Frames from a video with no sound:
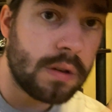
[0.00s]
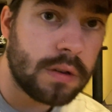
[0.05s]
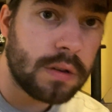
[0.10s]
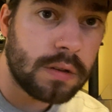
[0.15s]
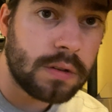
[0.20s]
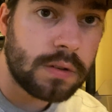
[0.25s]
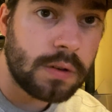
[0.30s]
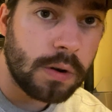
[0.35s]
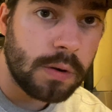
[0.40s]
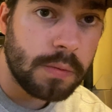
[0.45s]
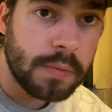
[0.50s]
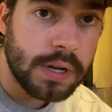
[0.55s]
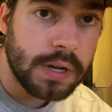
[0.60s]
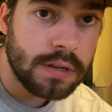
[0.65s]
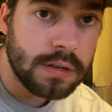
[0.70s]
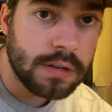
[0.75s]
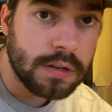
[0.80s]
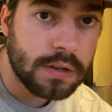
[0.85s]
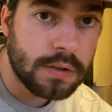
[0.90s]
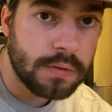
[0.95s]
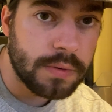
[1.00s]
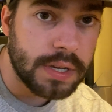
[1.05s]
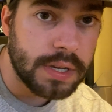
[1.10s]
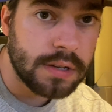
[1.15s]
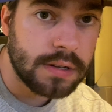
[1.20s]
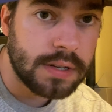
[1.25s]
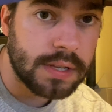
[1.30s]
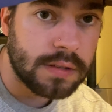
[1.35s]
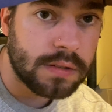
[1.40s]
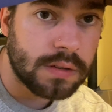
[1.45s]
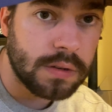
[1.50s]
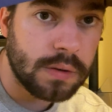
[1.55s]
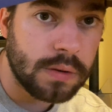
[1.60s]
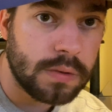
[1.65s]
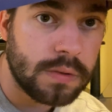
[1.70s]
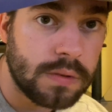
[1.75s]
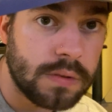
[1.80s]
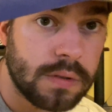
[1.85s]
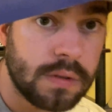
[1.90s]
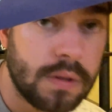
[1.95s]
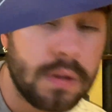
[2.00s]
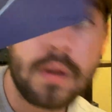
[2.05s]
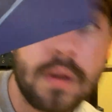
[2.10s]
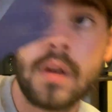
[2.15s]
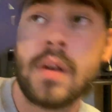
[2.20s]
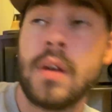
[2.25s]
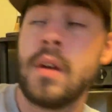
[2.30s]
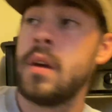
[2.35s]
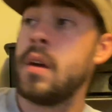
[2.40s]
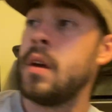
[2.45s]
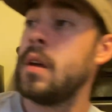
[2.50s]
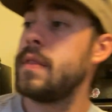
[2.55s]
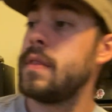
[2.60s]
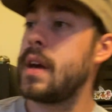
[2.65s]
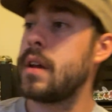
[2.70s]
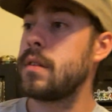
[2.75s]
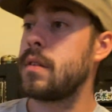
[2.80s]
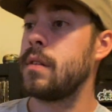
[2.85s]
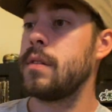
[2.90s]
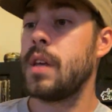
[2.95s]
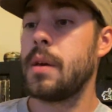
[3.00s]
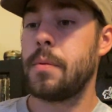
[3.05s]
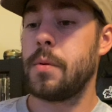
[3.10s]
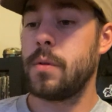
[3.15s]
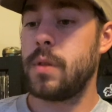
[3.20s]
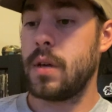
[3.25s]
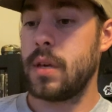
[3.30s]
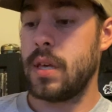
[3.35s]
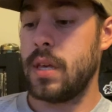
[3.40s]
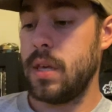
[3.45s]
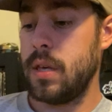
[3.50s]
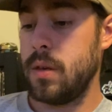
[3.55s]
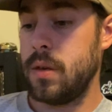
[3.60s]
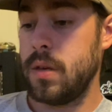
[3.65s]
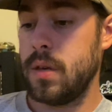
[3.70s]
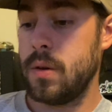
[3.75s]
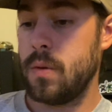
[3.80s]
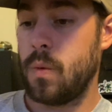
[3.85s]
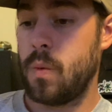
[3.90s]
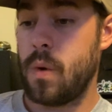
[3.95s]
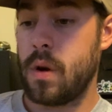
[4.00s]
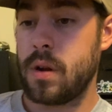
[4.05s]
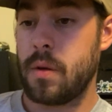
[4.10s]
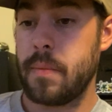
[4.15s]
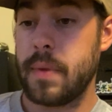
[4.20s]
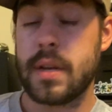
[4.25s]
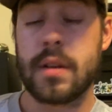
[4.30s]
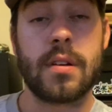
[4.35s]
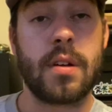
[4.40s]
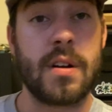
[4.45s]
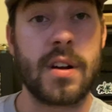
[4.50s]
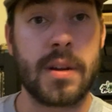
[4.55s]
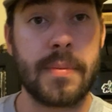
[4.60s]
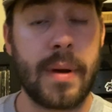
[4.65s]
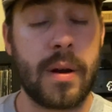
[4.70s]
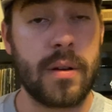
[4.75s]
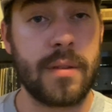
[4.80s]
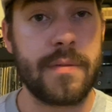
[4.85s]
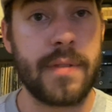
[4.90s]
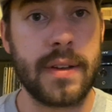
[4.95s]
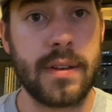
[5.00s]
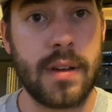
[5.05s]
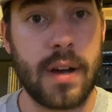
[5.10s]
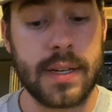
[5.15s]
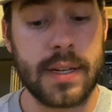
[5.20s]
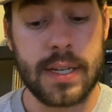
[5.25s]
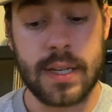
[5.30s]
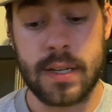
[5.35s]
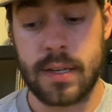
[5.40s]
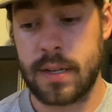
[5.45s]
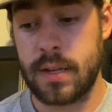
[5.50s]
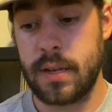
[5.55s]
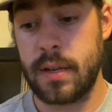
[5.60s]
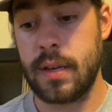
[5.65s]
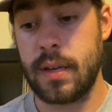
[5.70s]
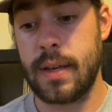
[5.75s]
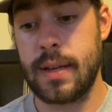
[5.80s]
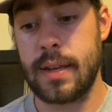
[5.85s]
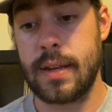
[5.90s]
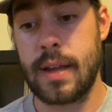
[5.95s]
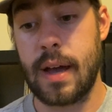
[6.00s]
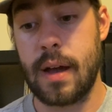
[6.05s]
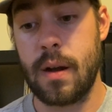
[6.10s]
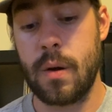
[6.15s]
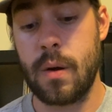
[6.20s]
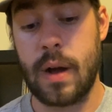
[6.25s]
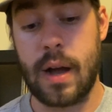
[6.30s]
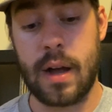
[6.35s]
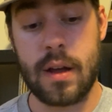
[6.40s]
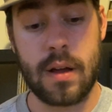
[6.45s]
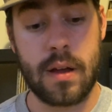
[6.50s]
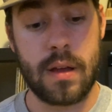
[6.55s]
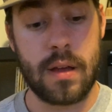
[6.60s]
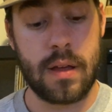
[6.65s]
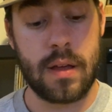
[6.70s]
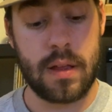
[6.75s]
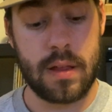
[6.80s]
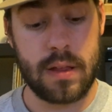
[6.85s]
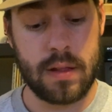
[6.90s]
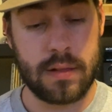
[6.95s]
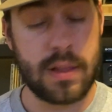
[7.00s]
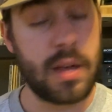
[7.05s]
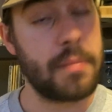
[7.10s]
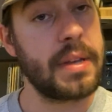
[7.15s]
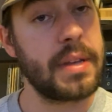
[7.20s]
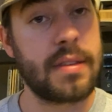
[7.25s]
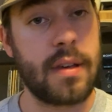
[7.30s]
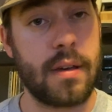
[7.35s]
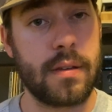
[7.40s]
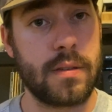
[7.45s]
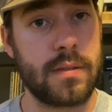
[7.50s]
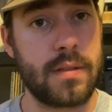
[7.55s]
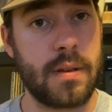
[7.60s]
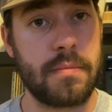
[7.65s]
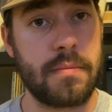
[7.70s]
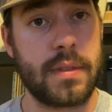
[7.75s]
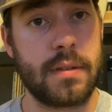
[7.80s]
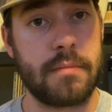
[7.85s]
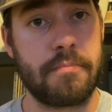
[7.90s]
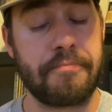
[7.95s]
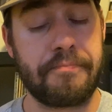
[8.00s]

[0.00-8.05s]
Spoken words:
Goma Gringa Discos. That is the label that he wanted me to talk about if I dug it. Now, let me tell you something.